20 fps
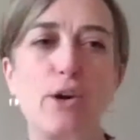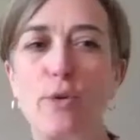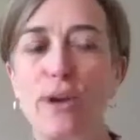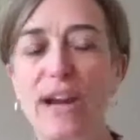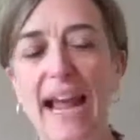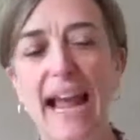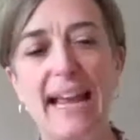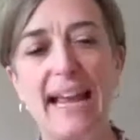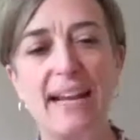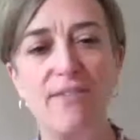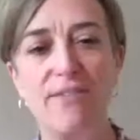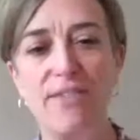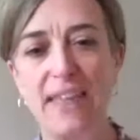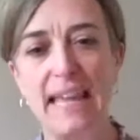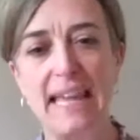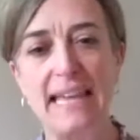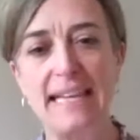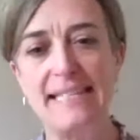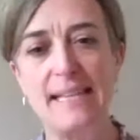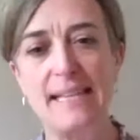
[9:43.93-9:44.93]
creative
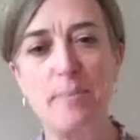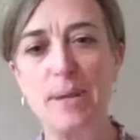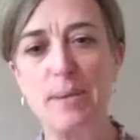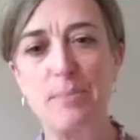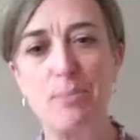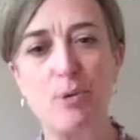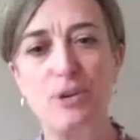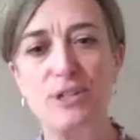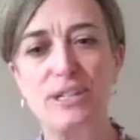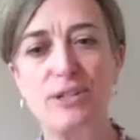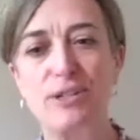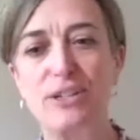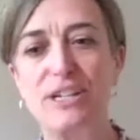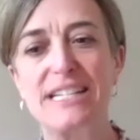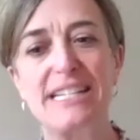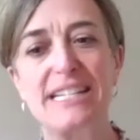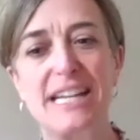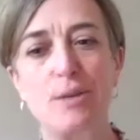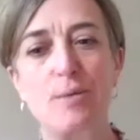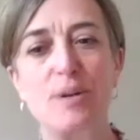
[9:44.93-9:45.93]
things that people are still
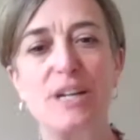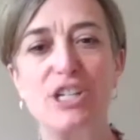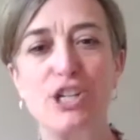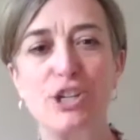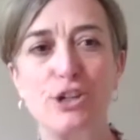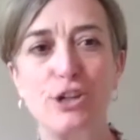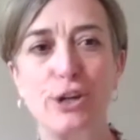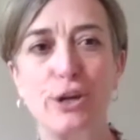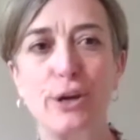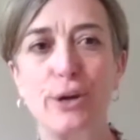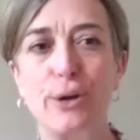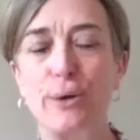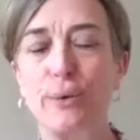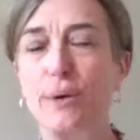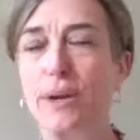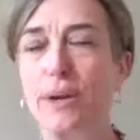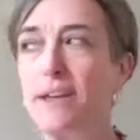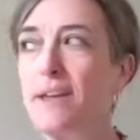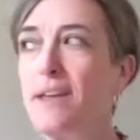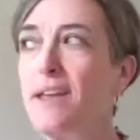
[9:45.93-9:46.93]
continuing to
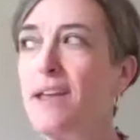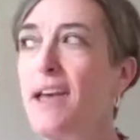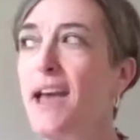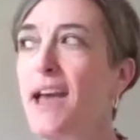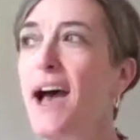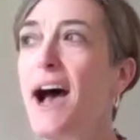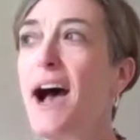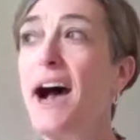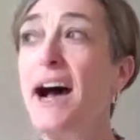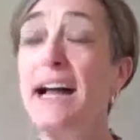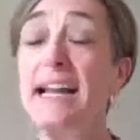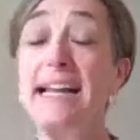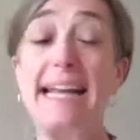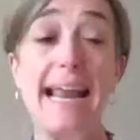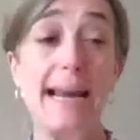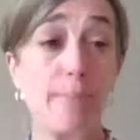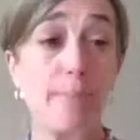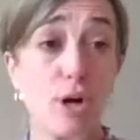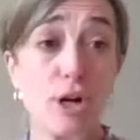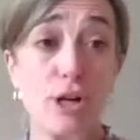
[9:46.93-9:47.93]
do.
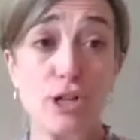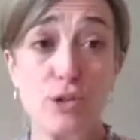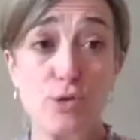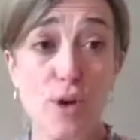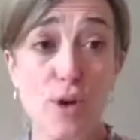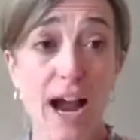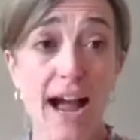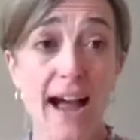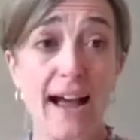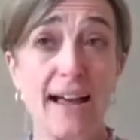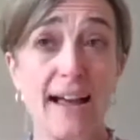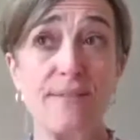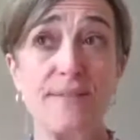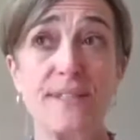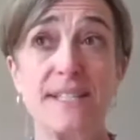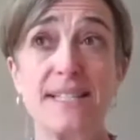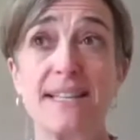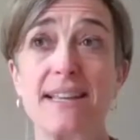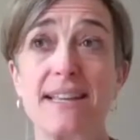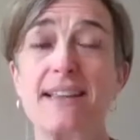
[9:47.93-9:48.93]
Neighborhood
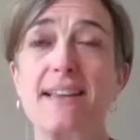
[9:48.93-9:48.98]
drives.